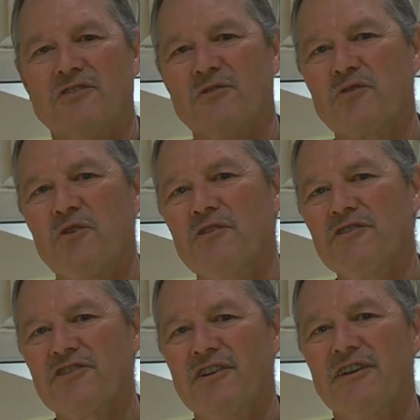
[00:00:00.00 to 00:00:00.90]
So
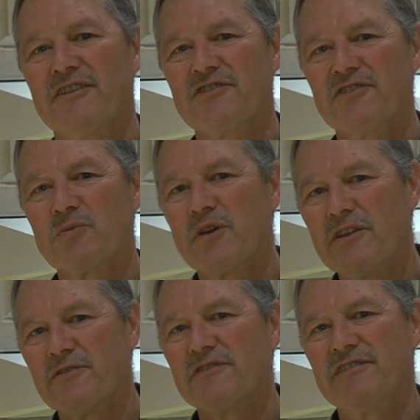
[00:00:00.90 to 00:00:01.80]
cornstarch is one
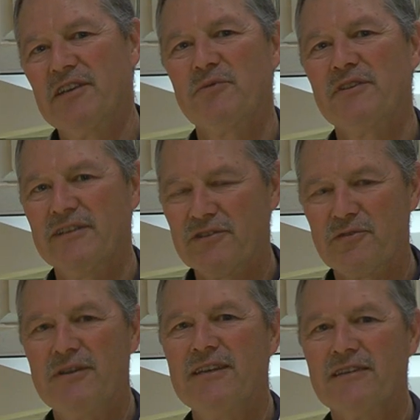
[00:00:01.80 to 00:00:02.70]
of those secret
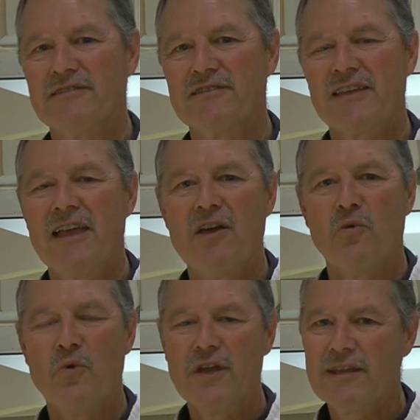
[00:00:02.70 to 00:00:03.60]
ingredients.
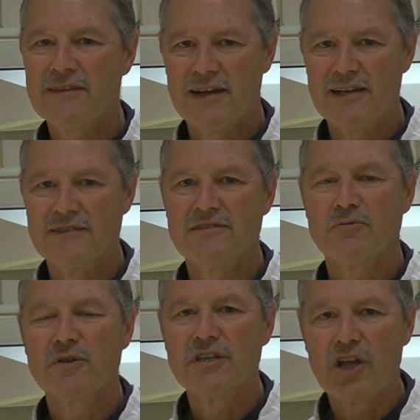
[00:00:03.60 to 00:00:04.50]
What it does,
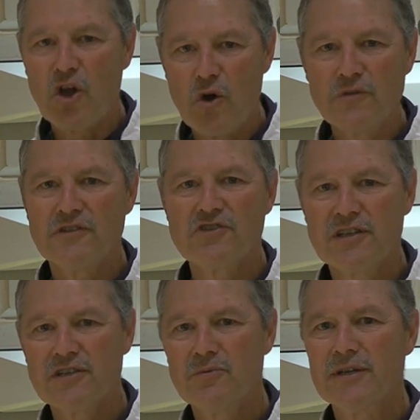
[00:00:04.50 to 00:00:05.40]
we're going to coat the
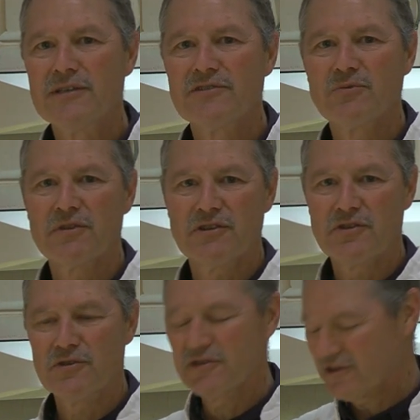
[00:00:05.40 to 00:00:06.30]
chicken wings with our
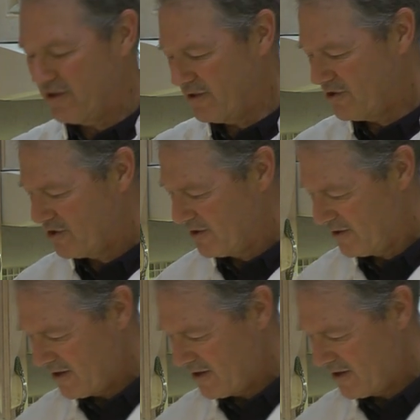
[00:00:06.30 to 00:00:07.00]
cornstarch.